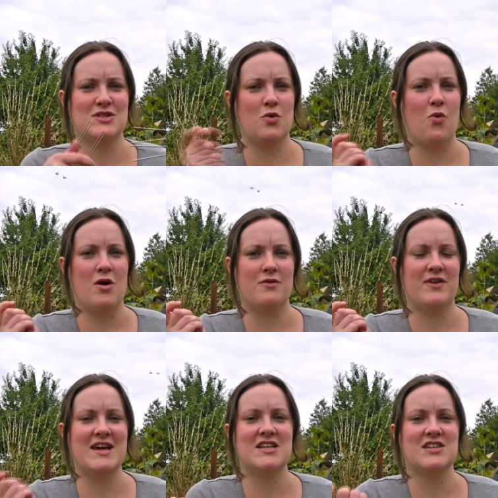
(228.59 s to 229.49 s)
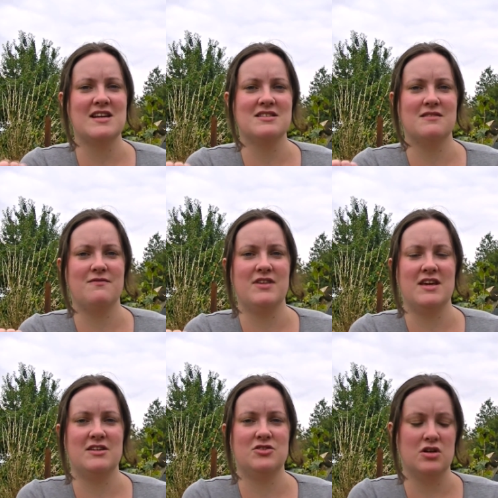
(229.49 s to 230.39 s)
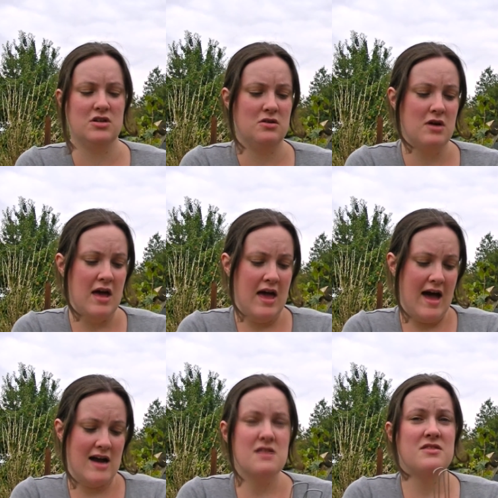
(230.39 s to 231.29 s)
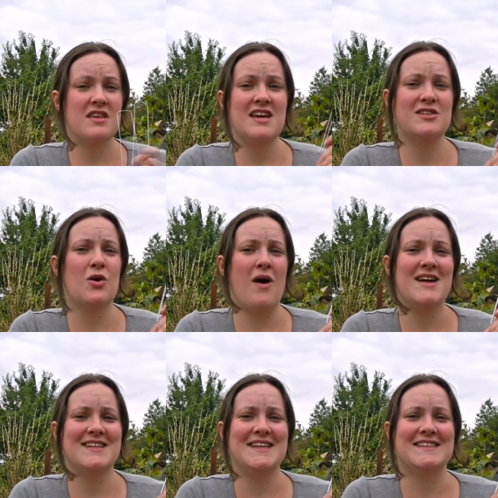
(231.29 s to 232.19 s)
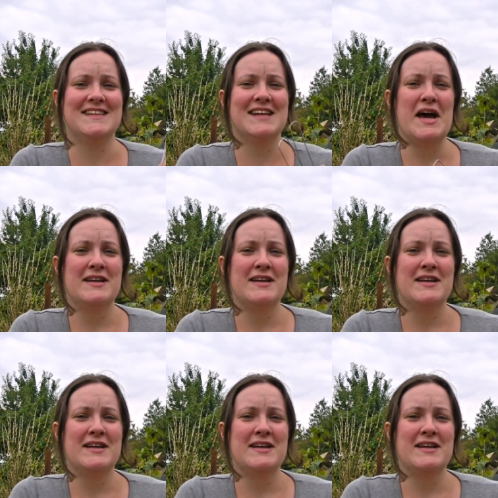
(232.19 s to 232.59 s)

so 1 for each end of the tunnel, and these are quite decent.